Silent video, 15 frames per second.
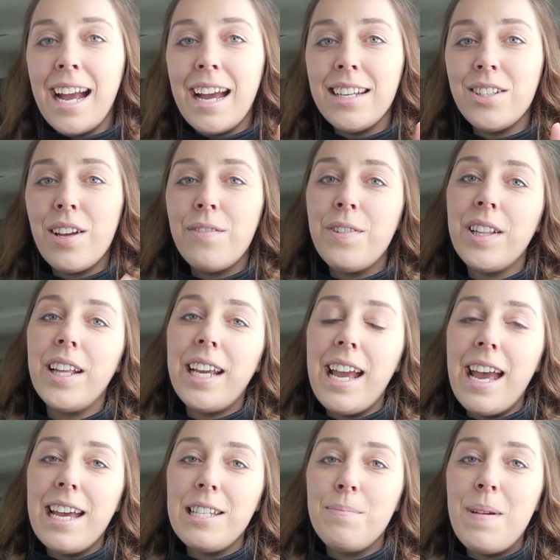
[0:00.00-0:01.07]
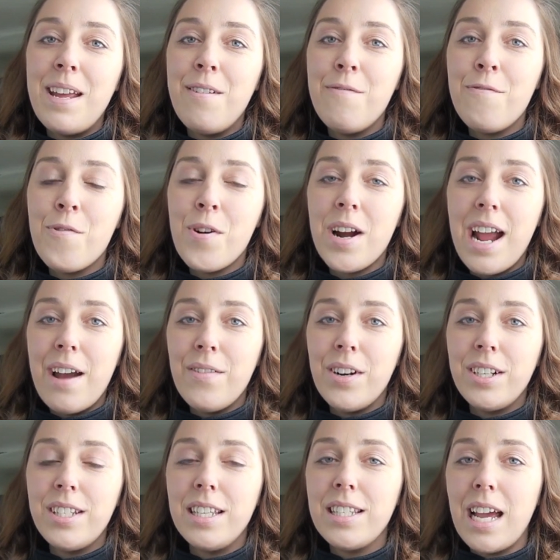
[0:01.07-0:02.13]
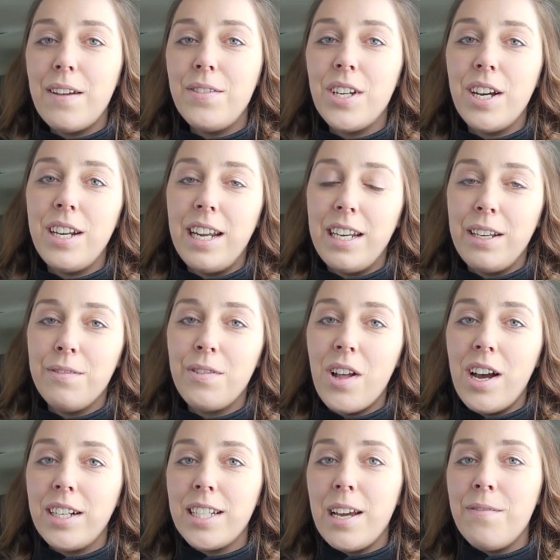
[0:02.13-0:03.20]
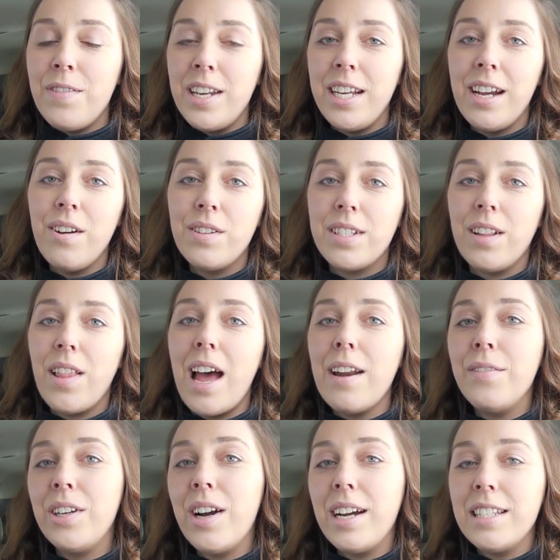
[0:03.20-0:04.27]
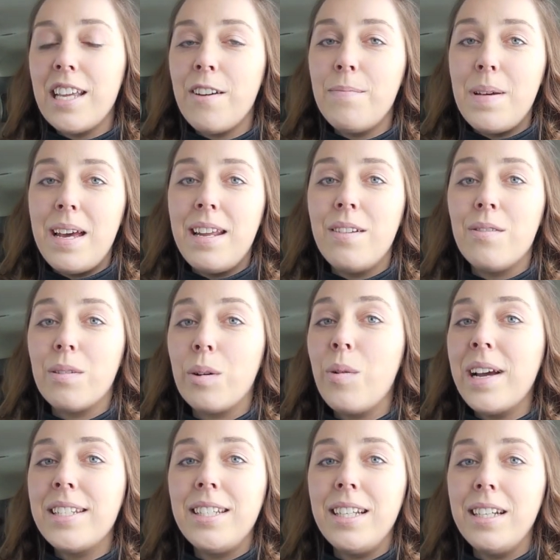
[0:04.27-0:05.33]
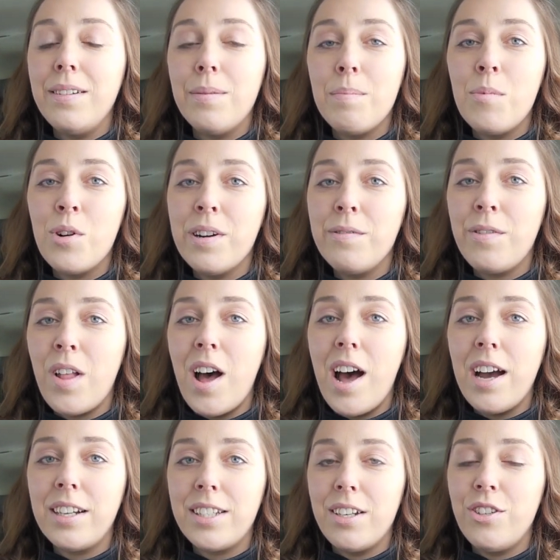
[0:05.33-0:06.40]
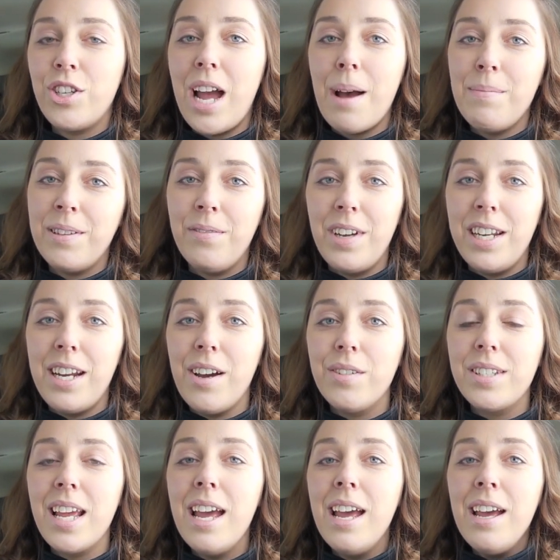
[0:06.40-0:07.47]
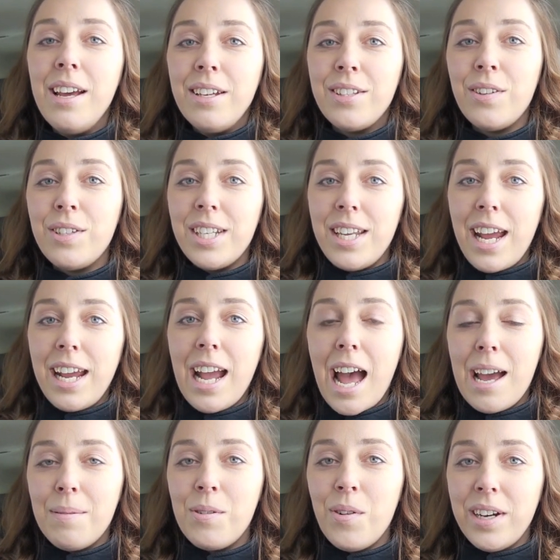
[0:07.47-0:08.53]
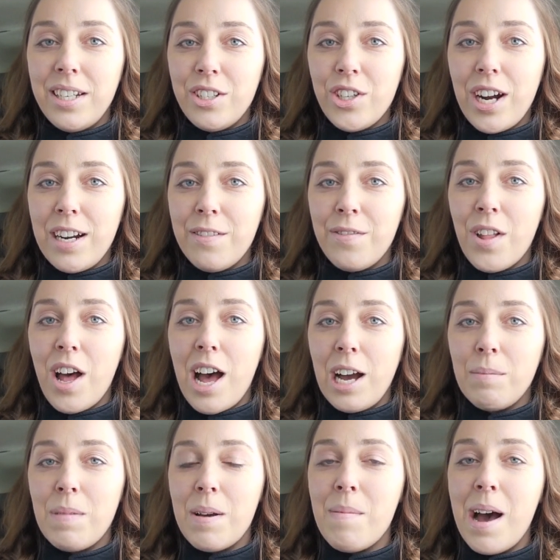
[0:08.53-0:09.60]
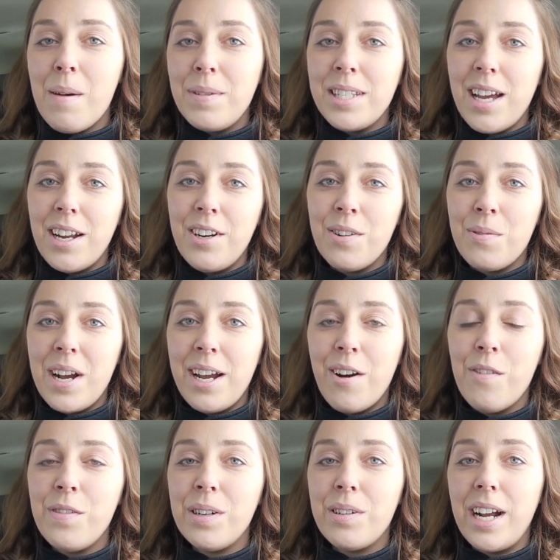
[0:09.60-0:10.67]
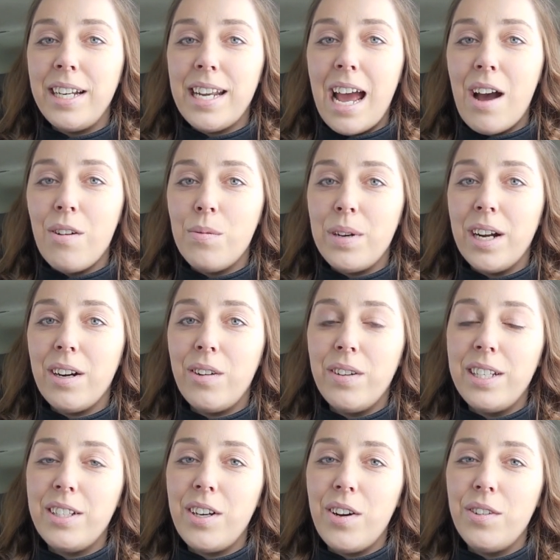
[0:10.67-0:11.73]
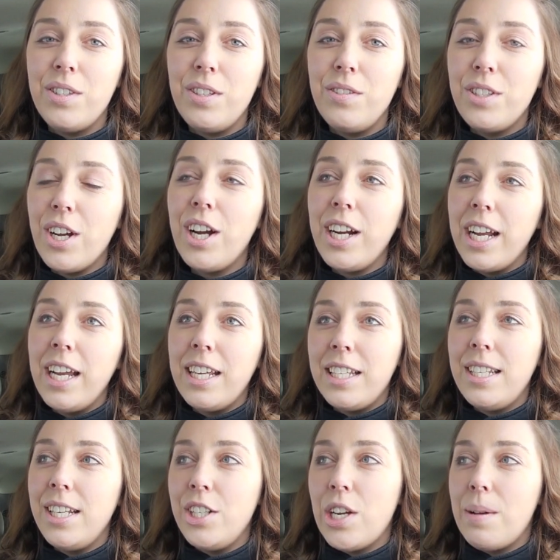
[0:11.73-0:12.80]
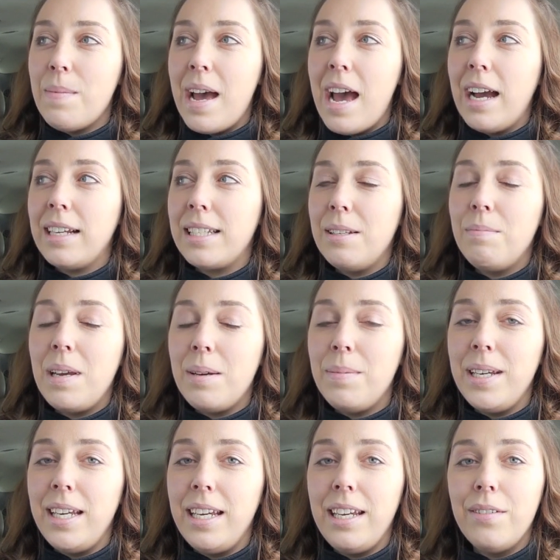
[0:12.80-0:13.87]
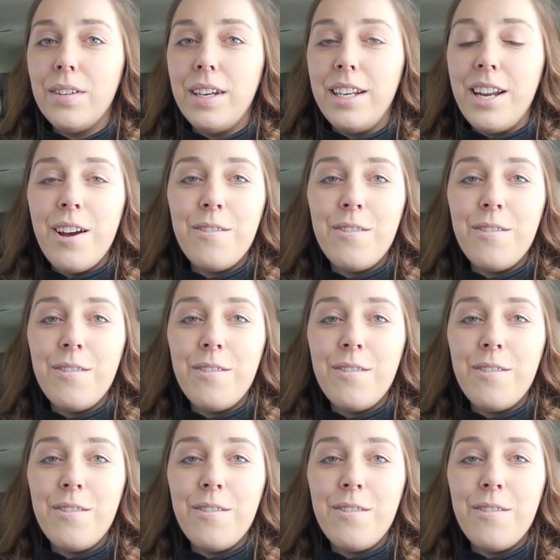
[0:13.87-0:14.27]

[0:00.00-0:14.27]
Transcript: So I feel like it has been forever since I've done any vlog type videos, and a lot of you guys have been requesting more vlogs and shopping videos. So today I'm going to try to vlog. My mom is on her way over right now, and we are going to go to Target and T J Maxx and maybe even